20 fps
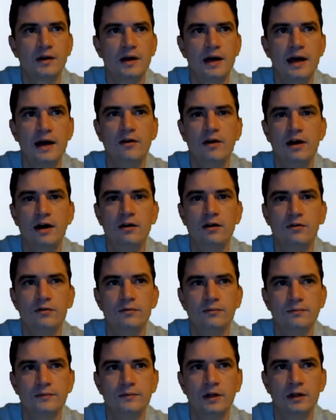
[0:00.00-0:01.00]
LL,
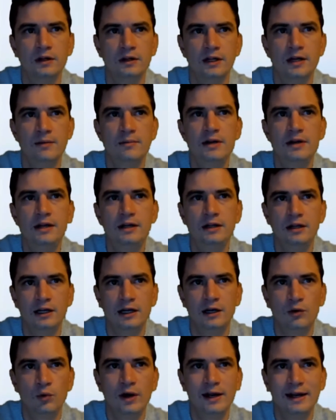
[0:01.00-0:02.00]
the limited
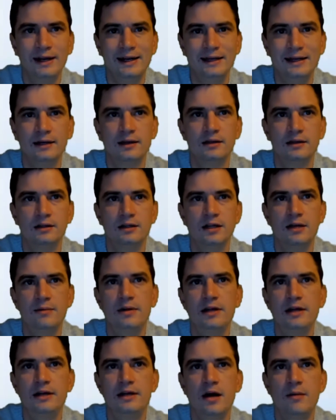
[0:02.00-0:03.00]
liquidity,
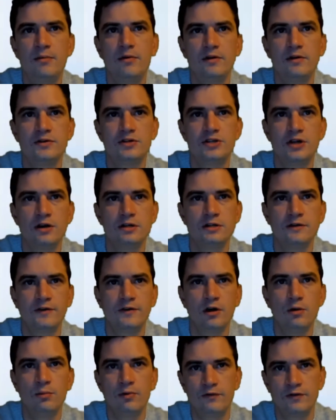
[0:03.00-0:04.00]
limited number of shares
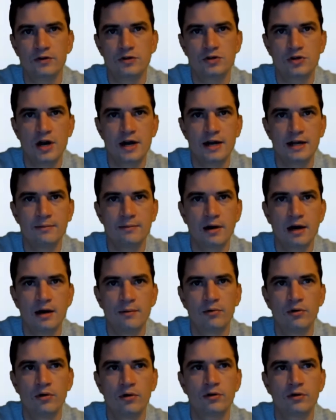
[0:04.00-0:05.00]
available for trading by a
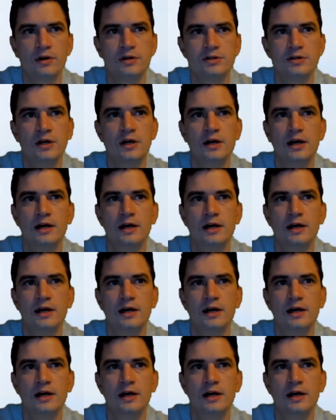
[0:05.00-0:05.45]
brokerage.